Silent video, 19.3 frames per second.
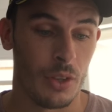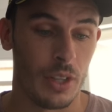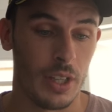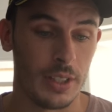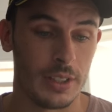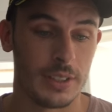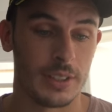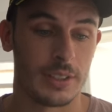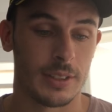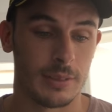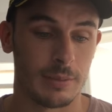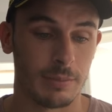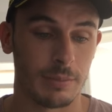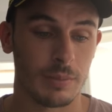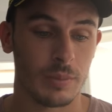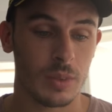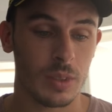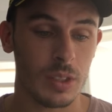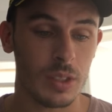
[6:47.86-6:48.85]
it's
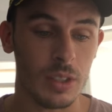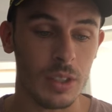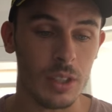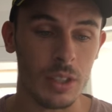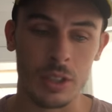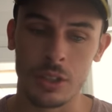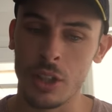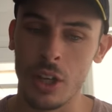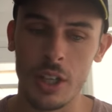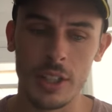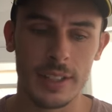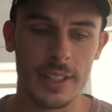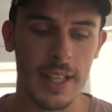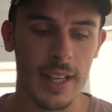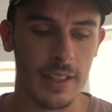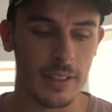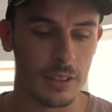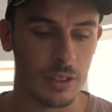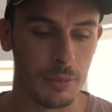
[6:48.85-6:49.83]
no
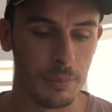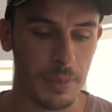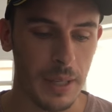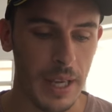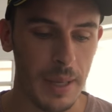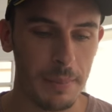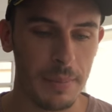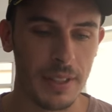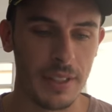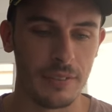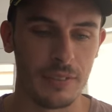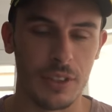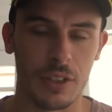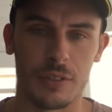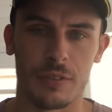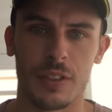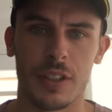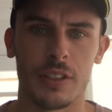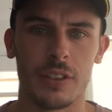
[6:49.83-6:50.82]
doubt on paper they've
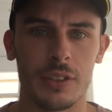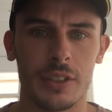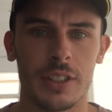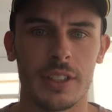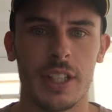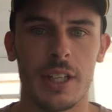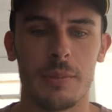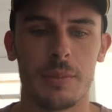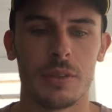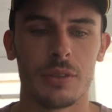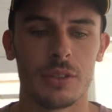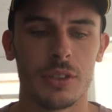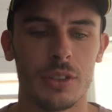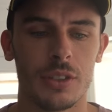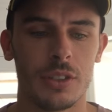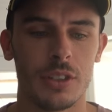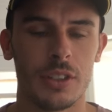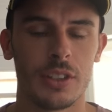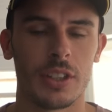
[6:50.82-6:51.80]
got a very good team, the
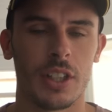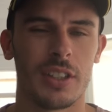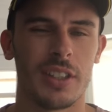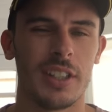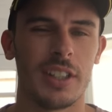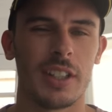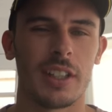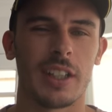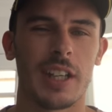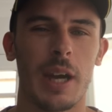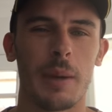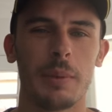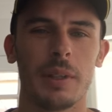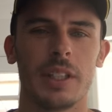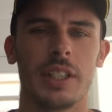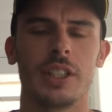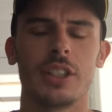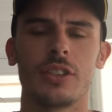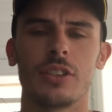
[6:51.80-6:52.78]
Roosters. I think a
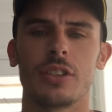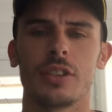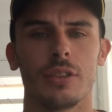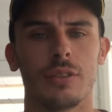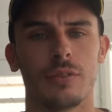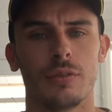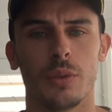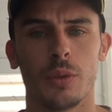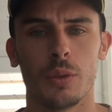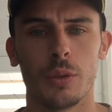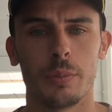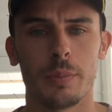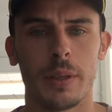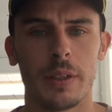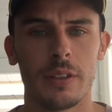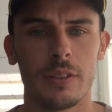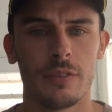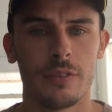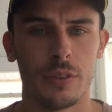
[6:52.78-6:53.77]
couple of injuries to the forward
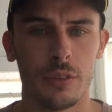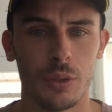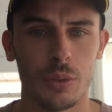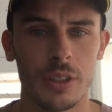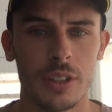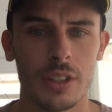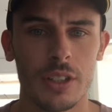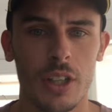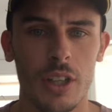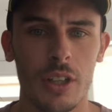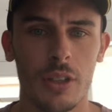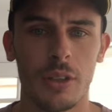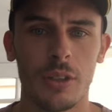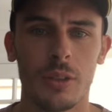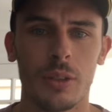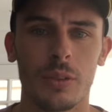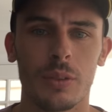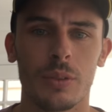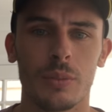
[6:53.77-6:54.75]
forwards though,
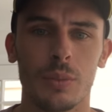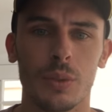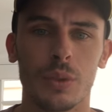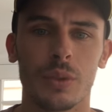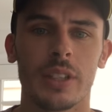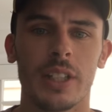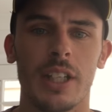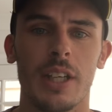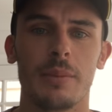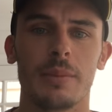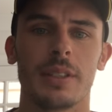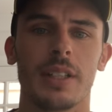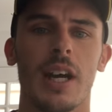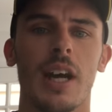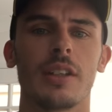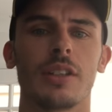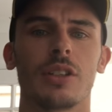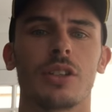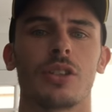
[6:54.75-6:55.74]
we'll see them
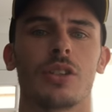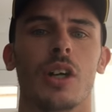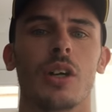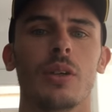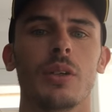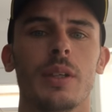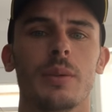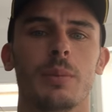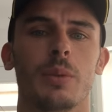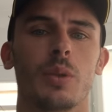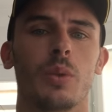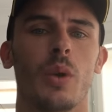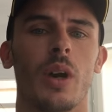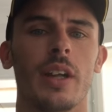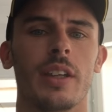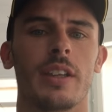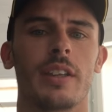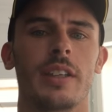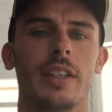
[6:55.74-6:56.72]
start to struggle. They're
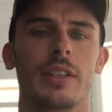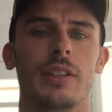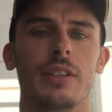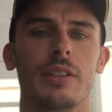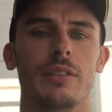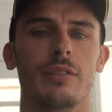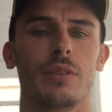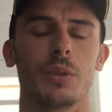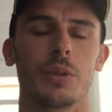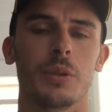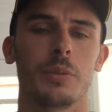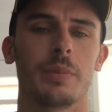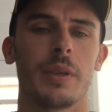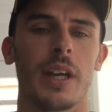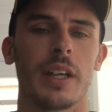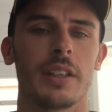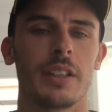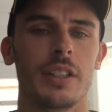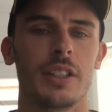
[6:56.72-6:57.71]
quite thin in the forward
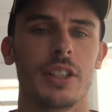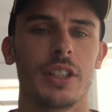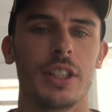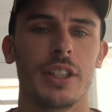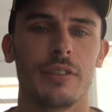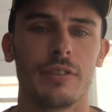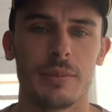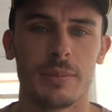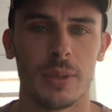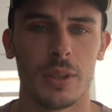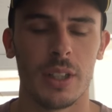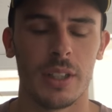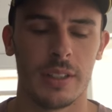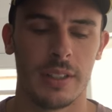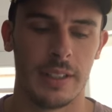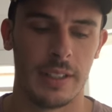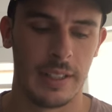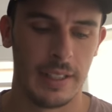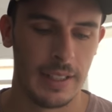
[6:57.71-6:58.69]
pack this year for
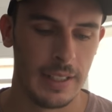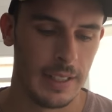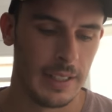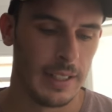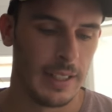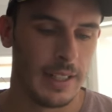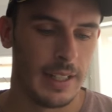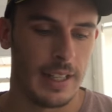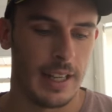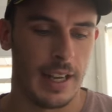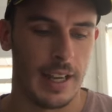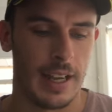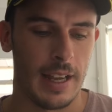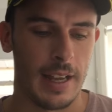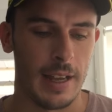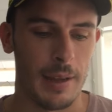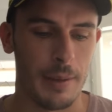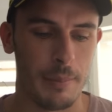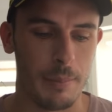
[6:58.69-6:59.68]
mine,
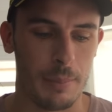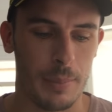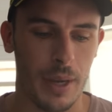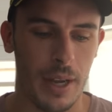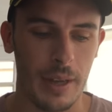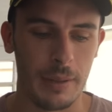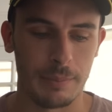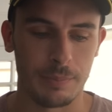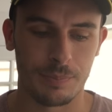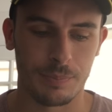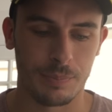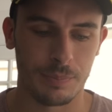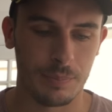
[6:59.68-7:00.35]
um, but